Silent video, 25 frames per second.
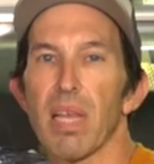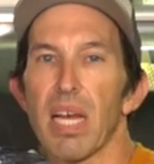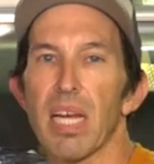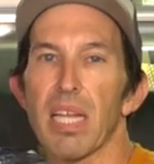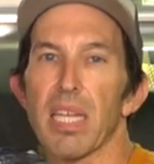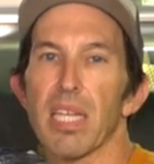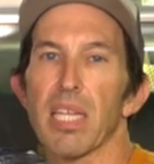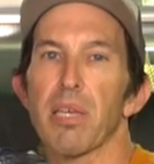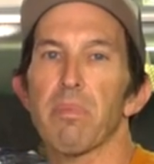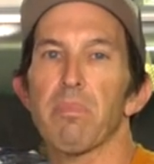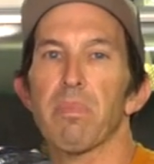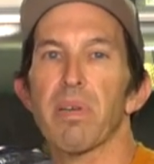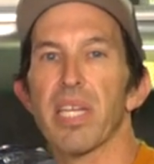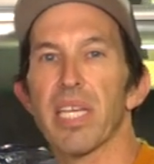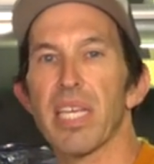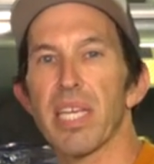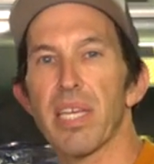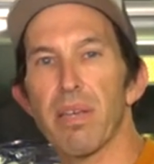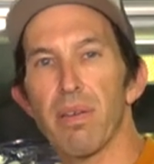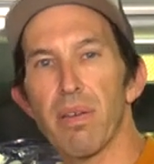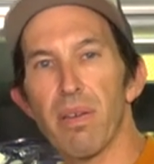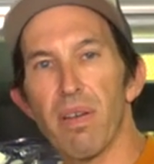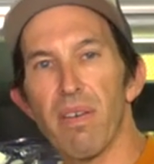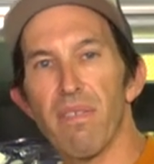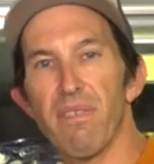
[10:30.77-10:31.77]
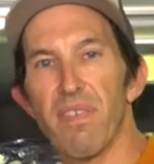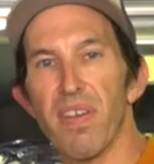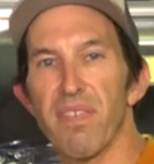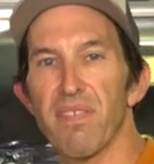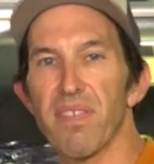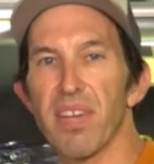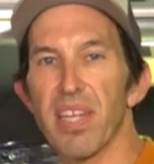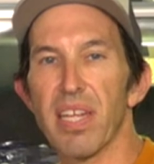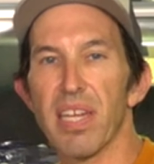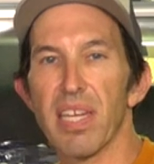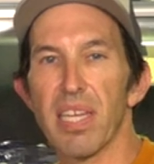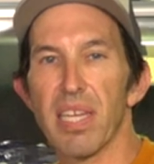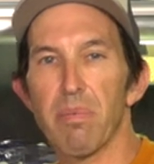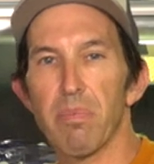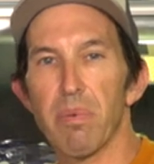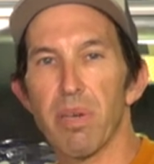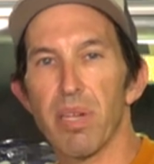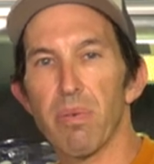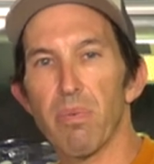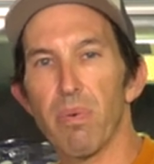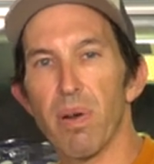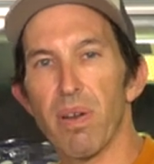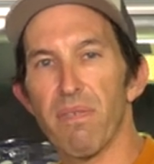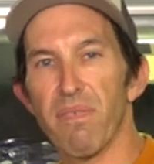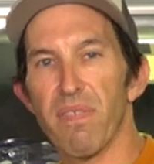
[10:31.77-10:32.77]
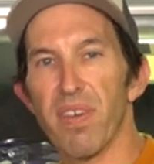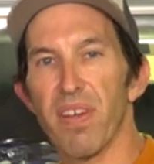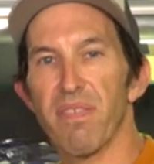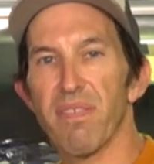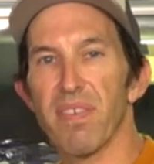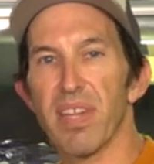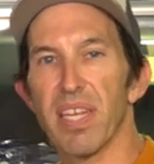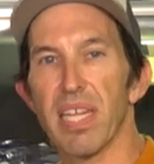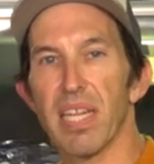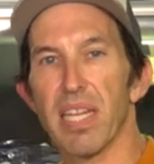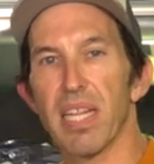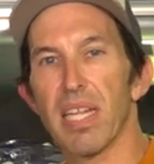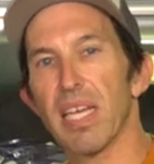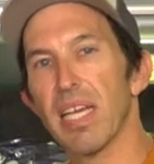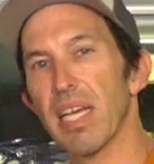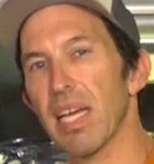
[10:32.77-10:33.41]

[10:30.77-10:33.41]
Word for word: a Liberty fifty and Liberty one fifty,